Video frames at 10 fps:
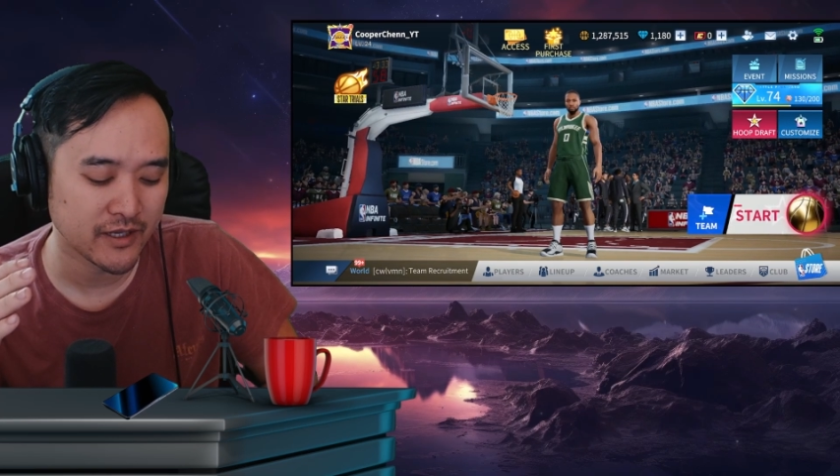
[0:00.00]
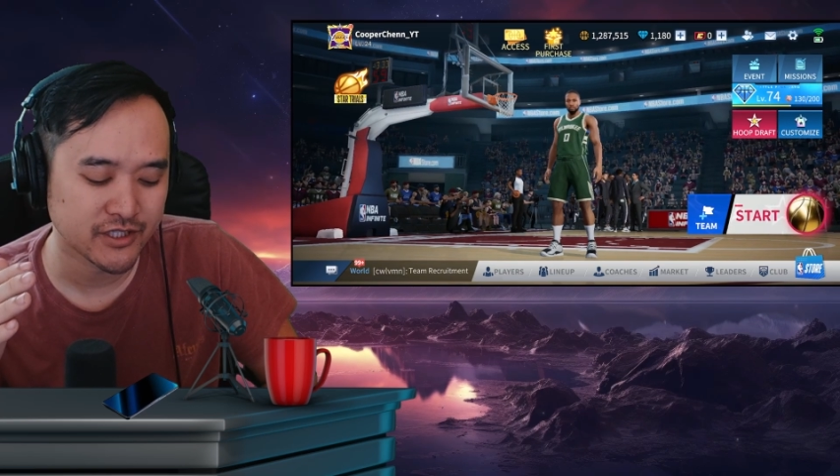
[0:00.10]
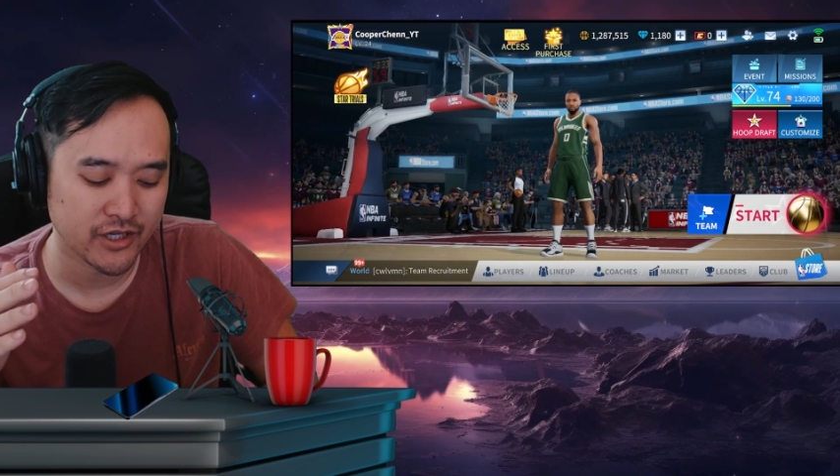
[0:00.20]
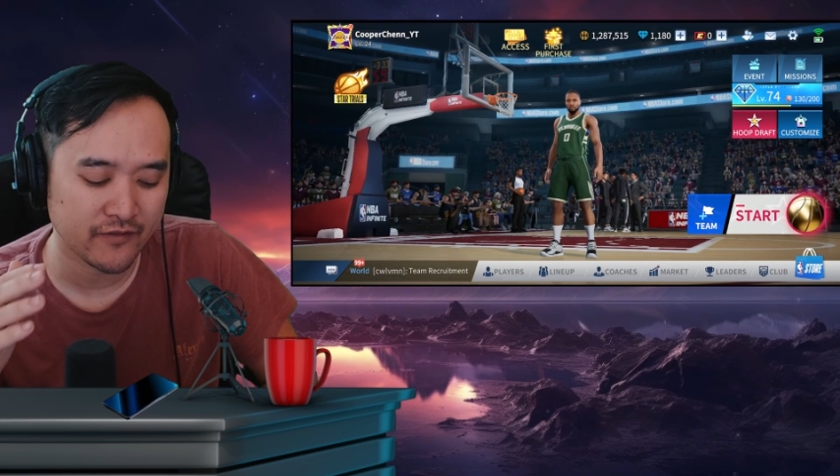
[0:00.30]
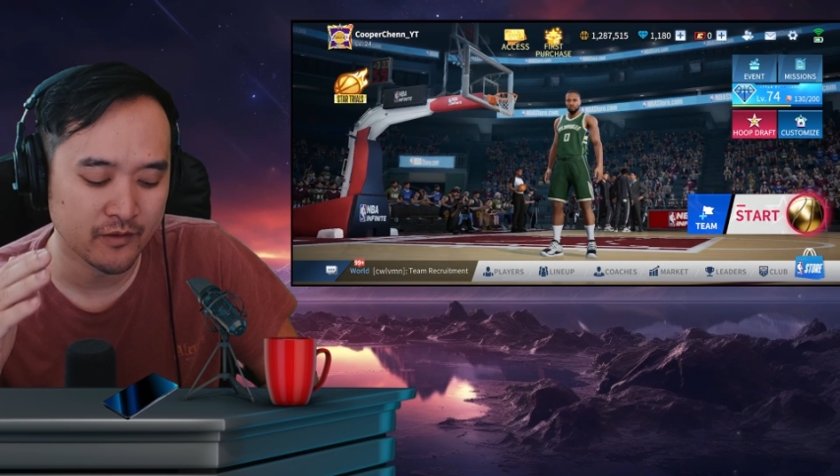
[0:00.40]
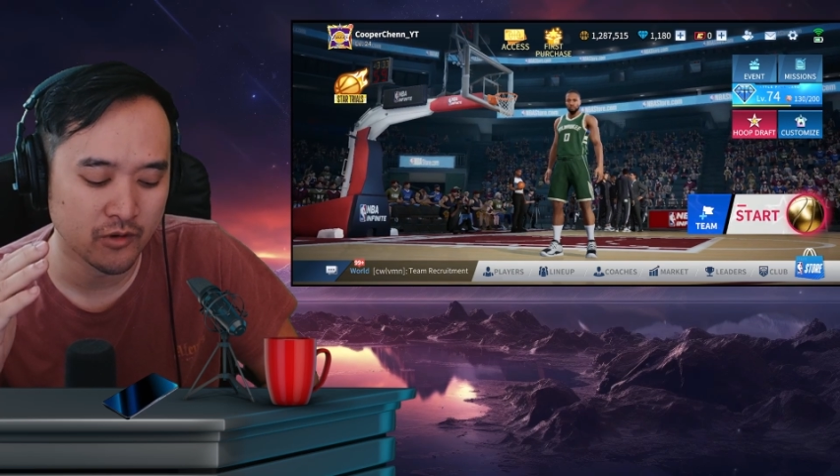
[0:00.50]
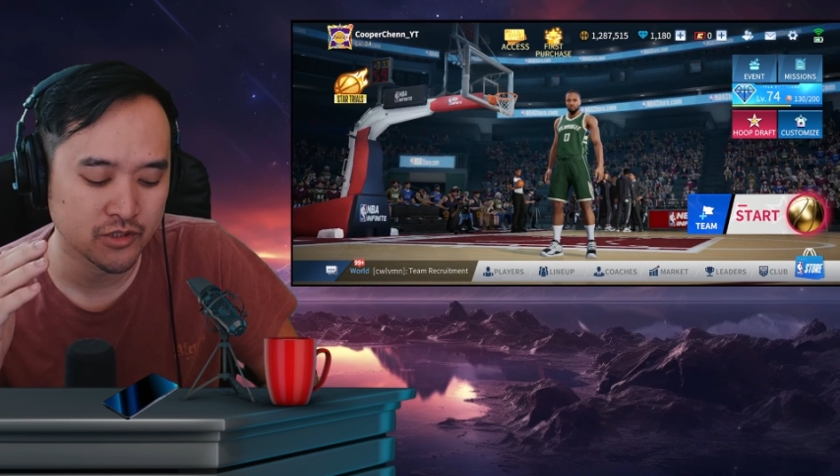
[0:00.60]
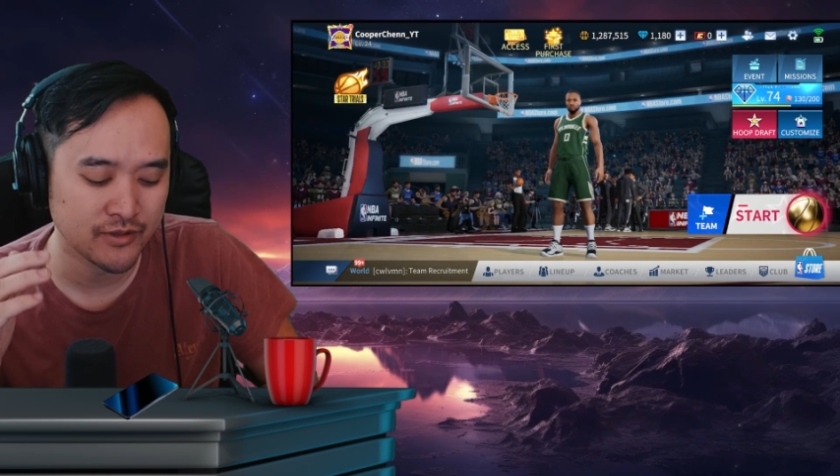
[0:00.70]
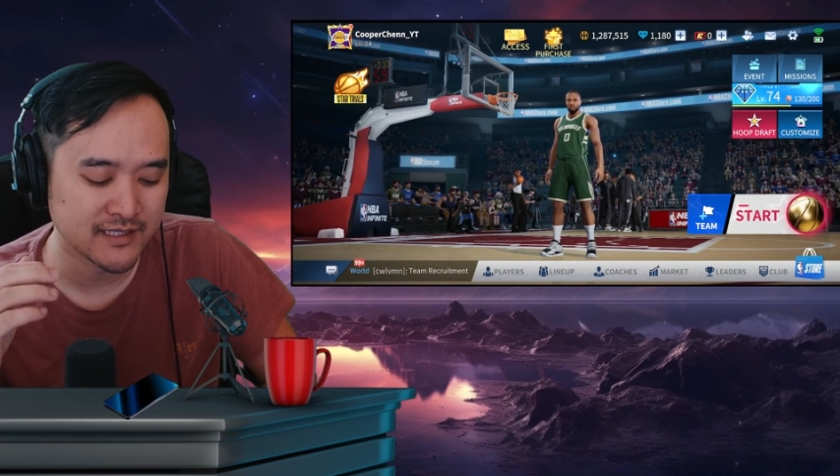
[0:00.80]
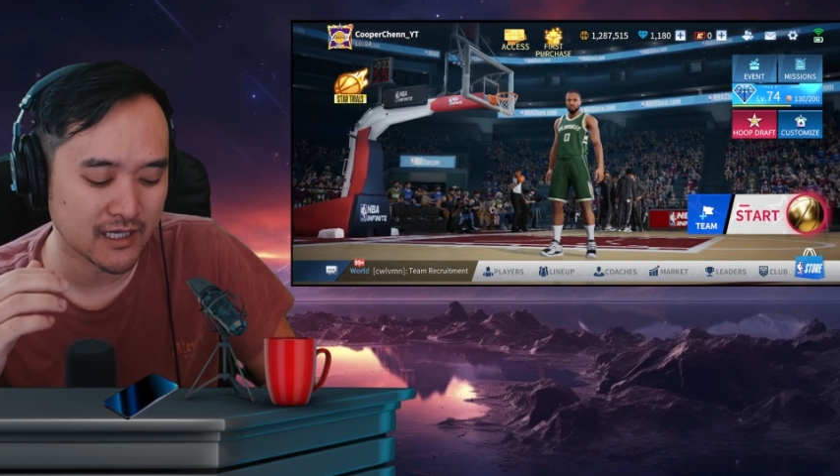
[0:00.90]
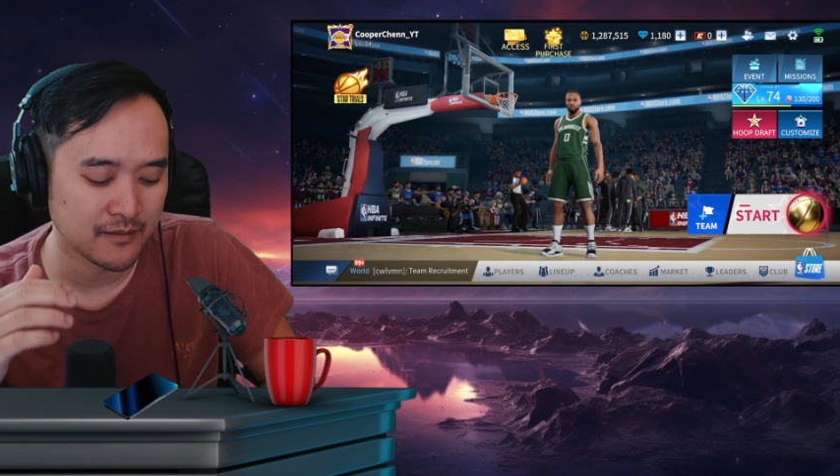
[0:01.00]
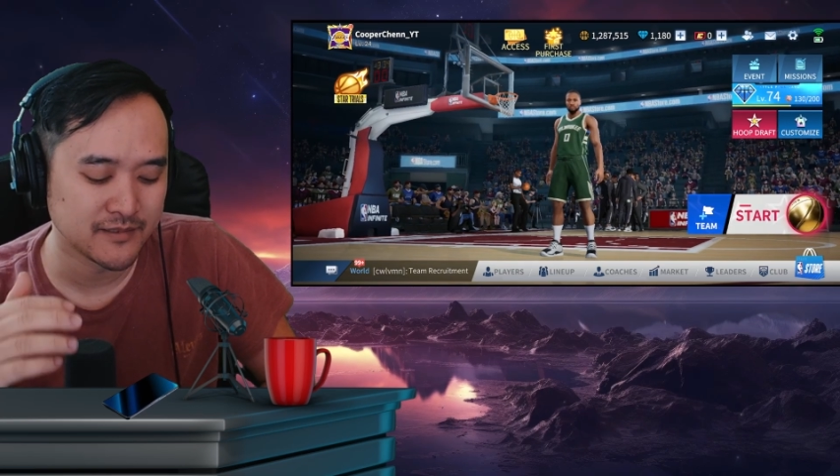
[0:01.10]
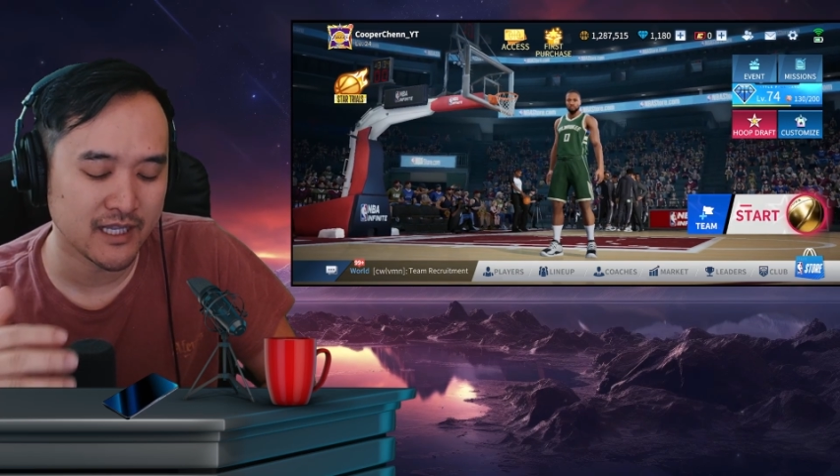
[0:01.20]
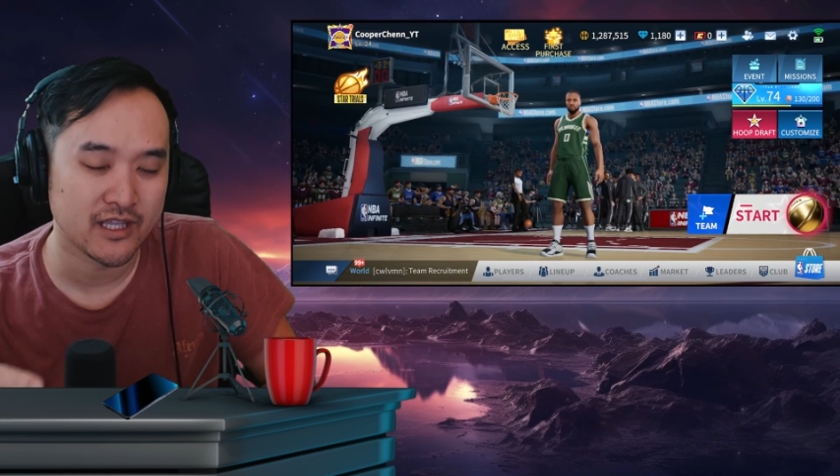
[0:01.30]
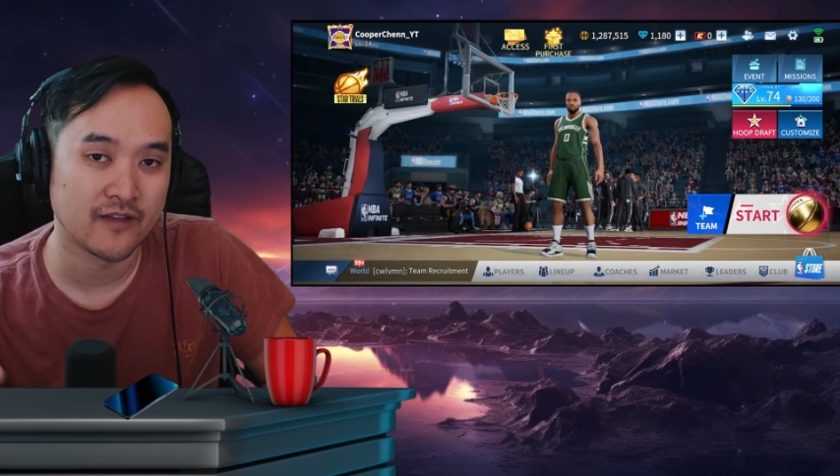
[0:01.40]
to make sure you have the most recent update,